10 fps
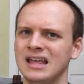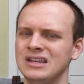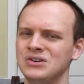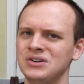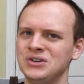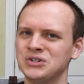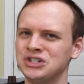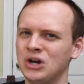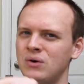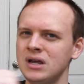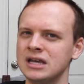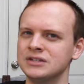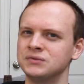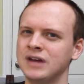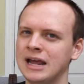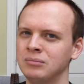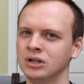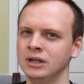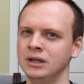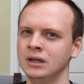you're showing his
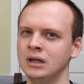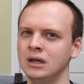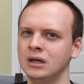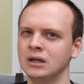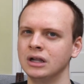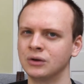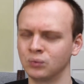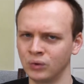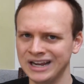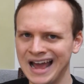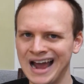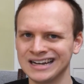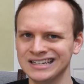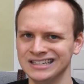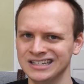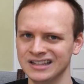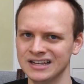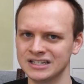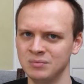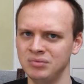family, like, reacting to
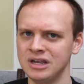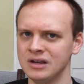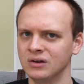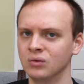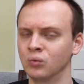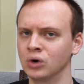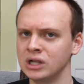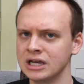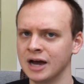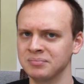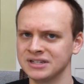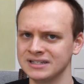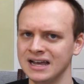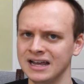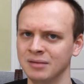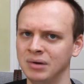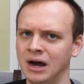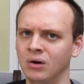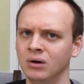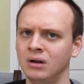this and being really upset
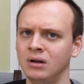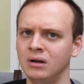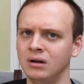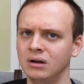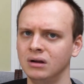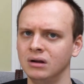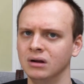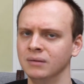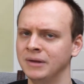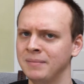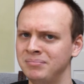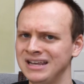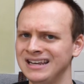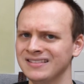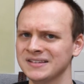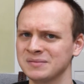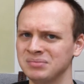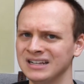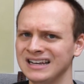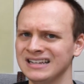about him being in this
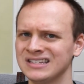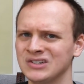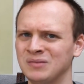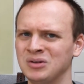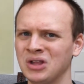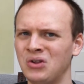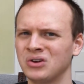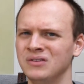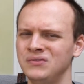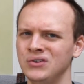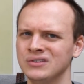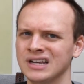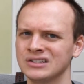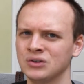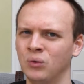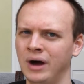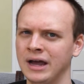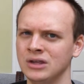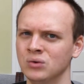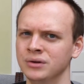place. So I'm a little confused as to why
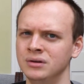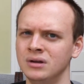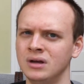you would